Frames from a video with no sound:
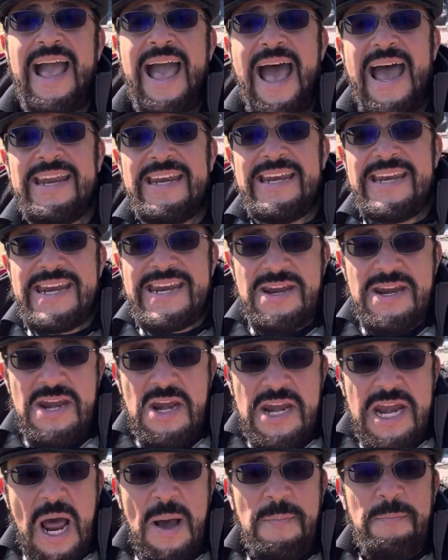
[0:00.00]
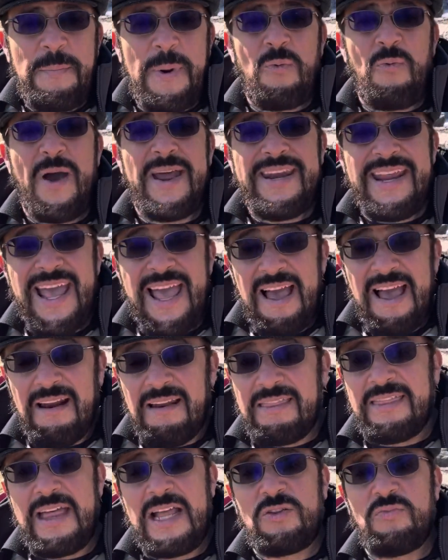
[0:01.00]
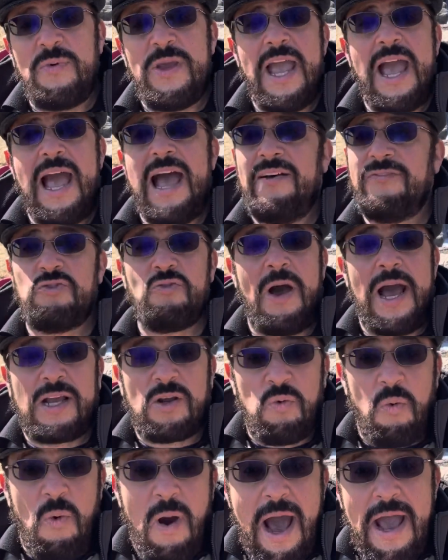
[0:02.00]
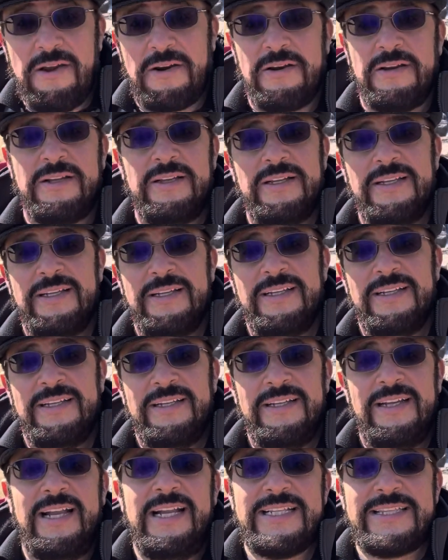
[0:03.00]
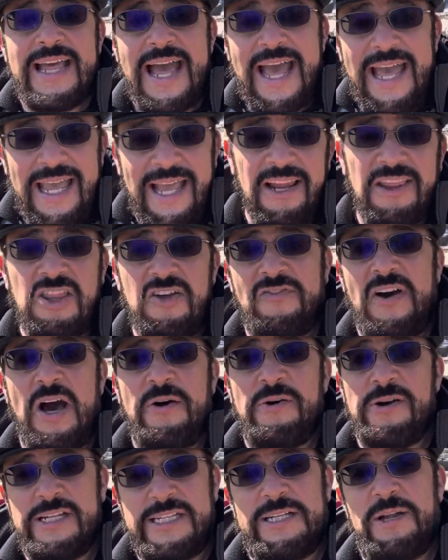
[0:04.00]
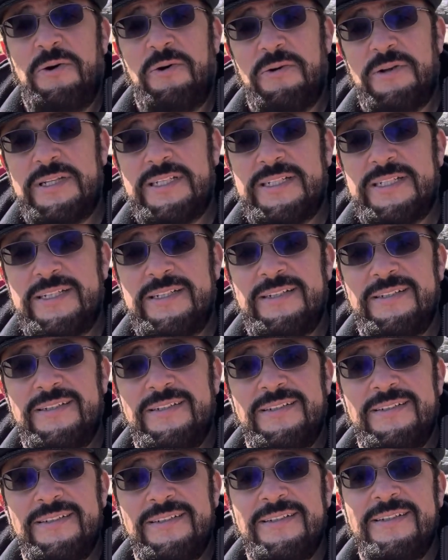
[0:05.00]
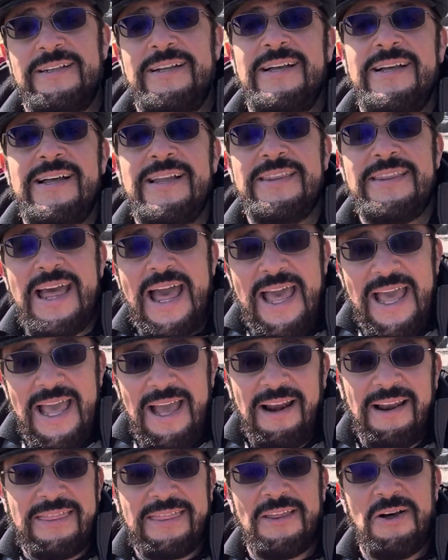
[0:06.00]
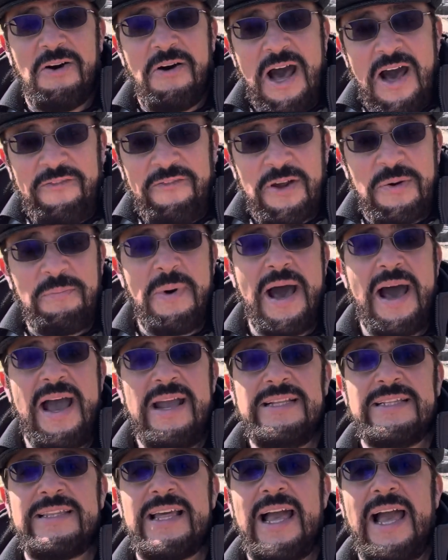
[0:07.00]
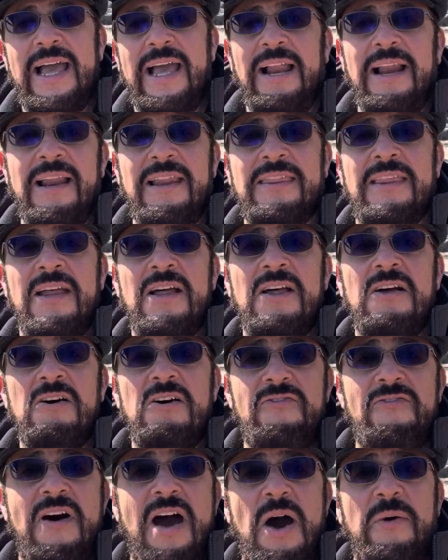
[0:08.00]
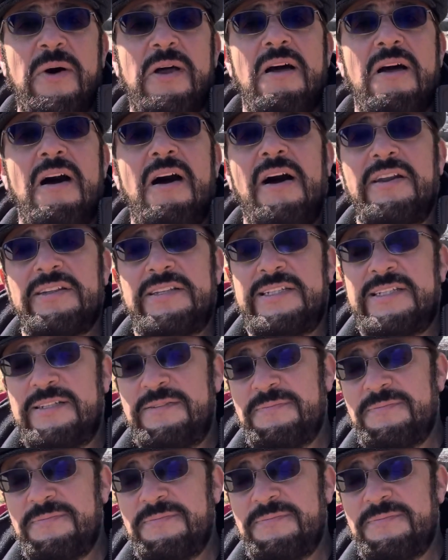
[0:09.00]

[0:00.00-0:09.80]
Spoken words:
And number one health that we have to acquire is the health of our souls, the health of our mind, the health of our hearts.